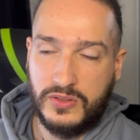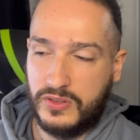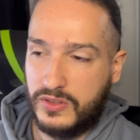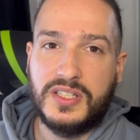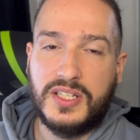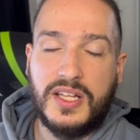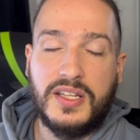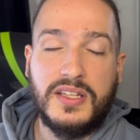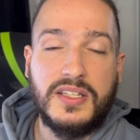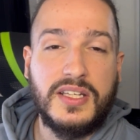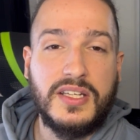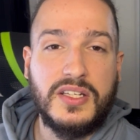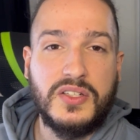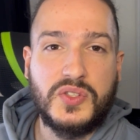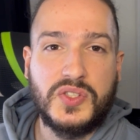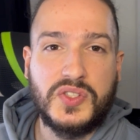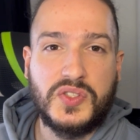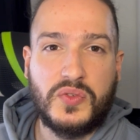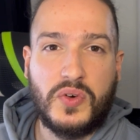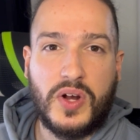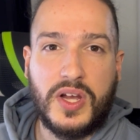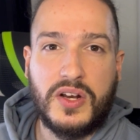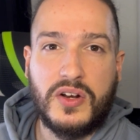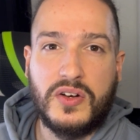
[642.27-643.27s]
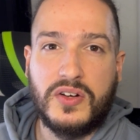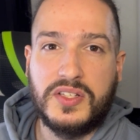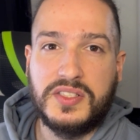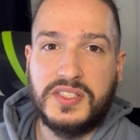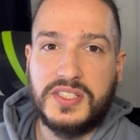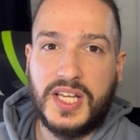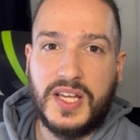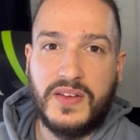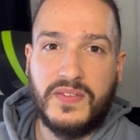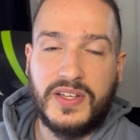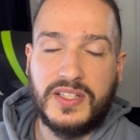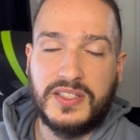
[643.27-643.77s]
And the interest rate on a
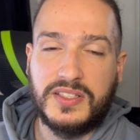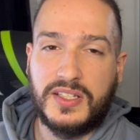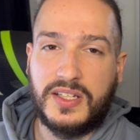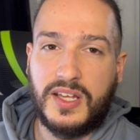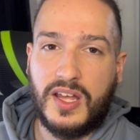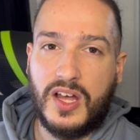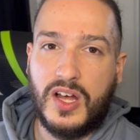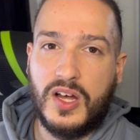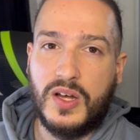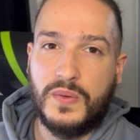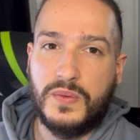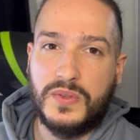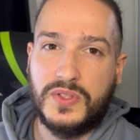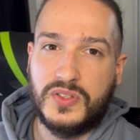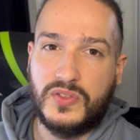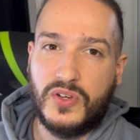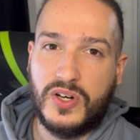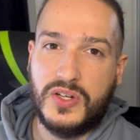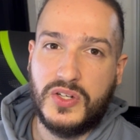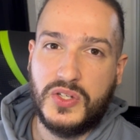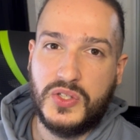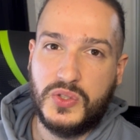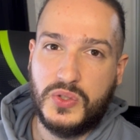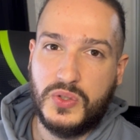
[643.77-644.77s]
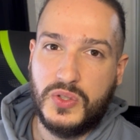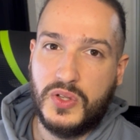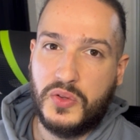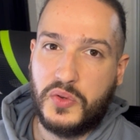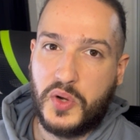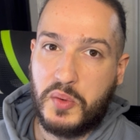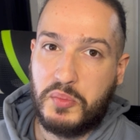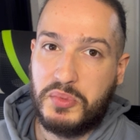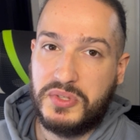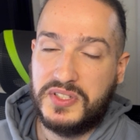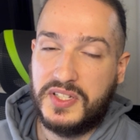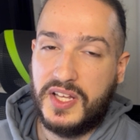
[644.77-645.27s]
savings account was around 2 to
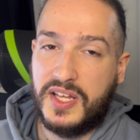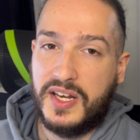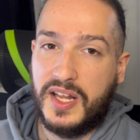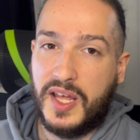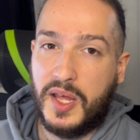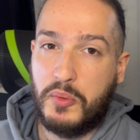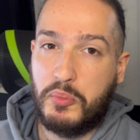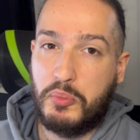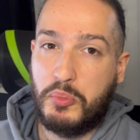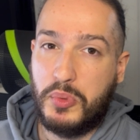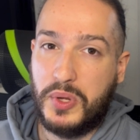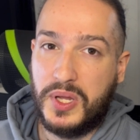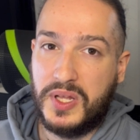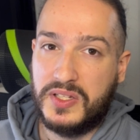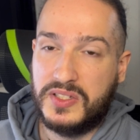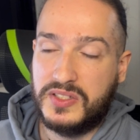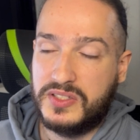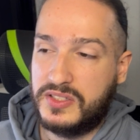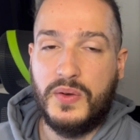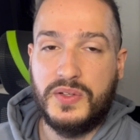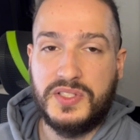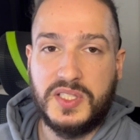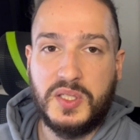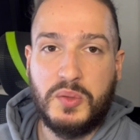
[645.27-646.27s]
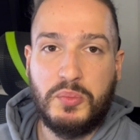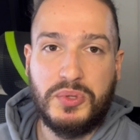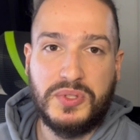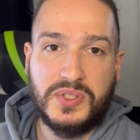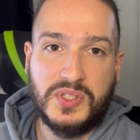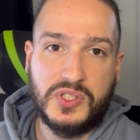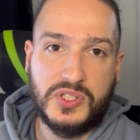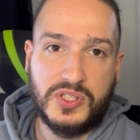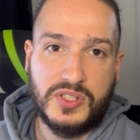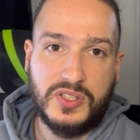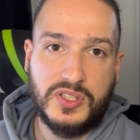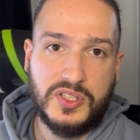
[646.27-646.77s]
3% at best. I was in a
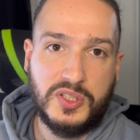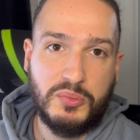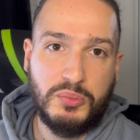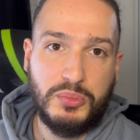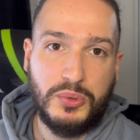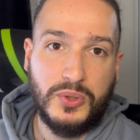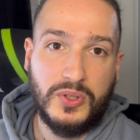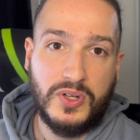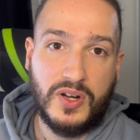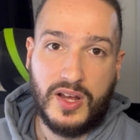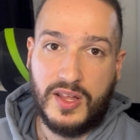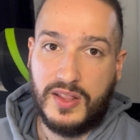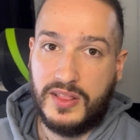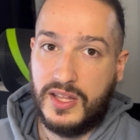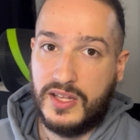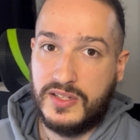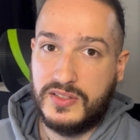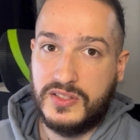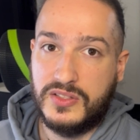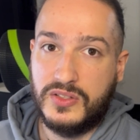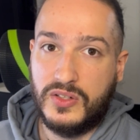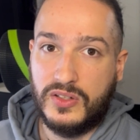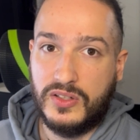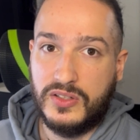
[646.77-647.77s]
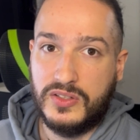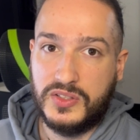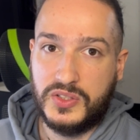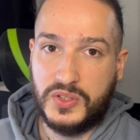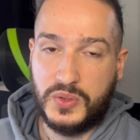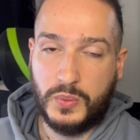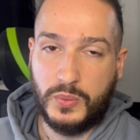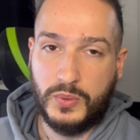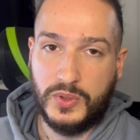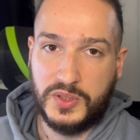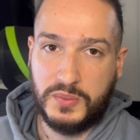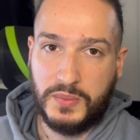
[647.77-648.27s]
position to put $9,000
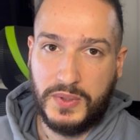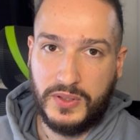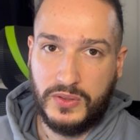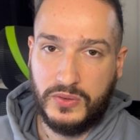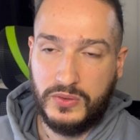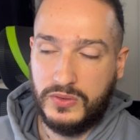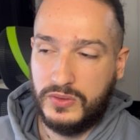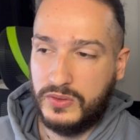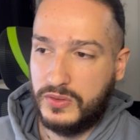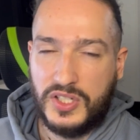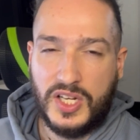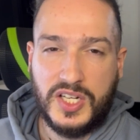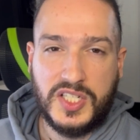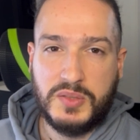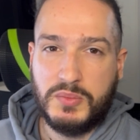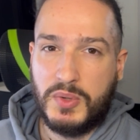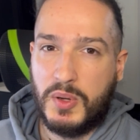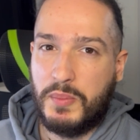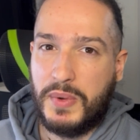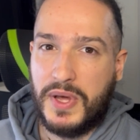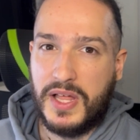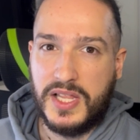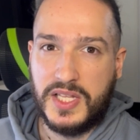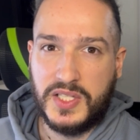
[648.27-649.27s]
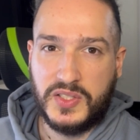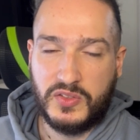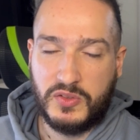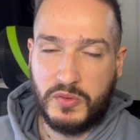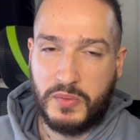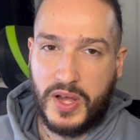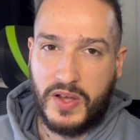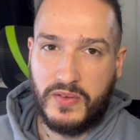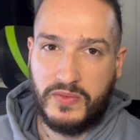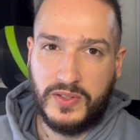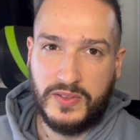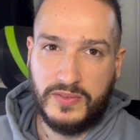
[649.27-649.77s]
towards my loan, changing my balance from
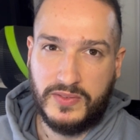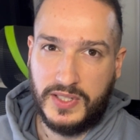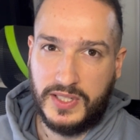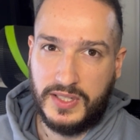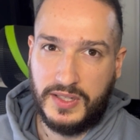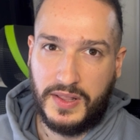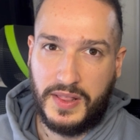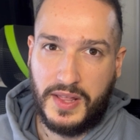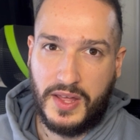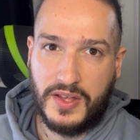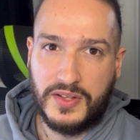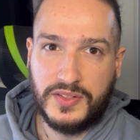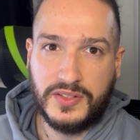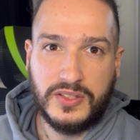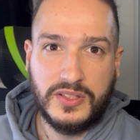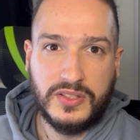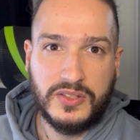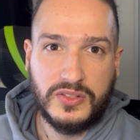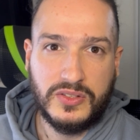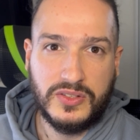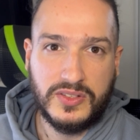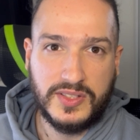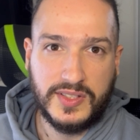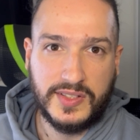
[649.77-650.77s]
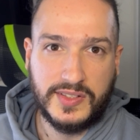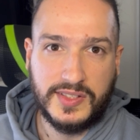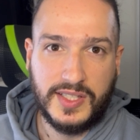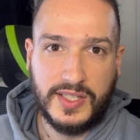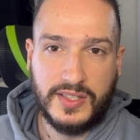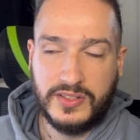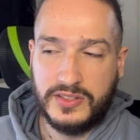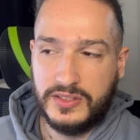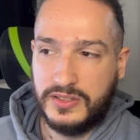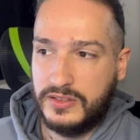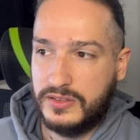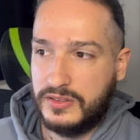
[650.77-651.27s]
about $15,000 to
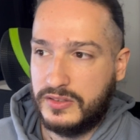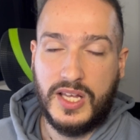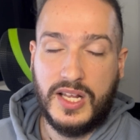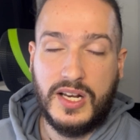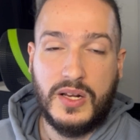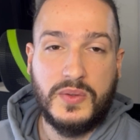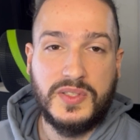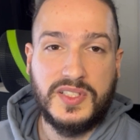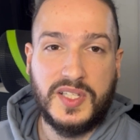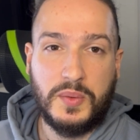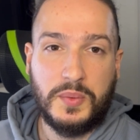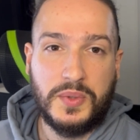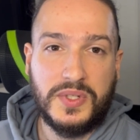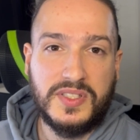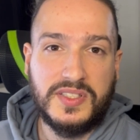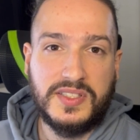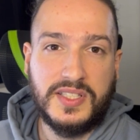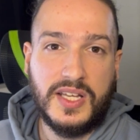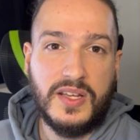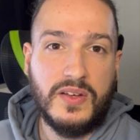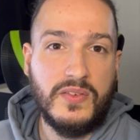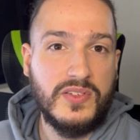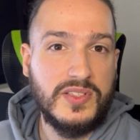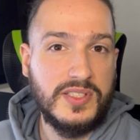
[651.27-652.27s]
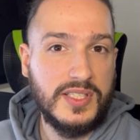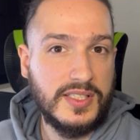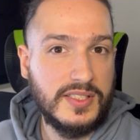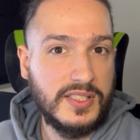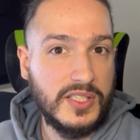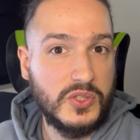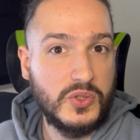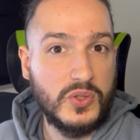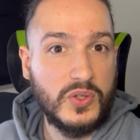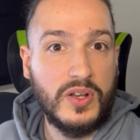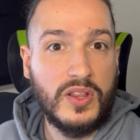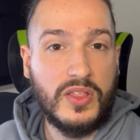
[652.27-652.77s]
$6,000, and I was able to save
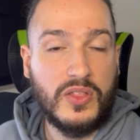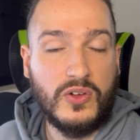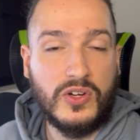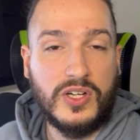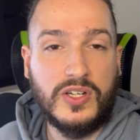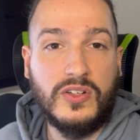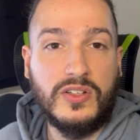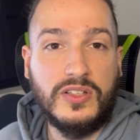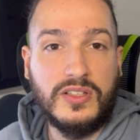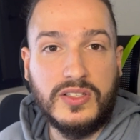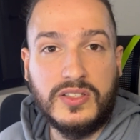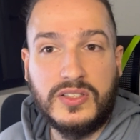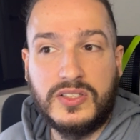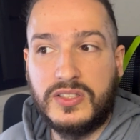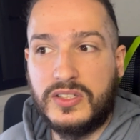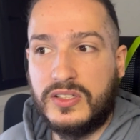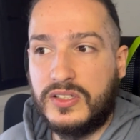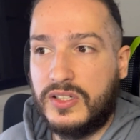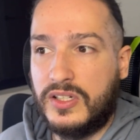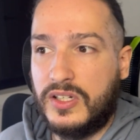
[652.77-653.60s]
$630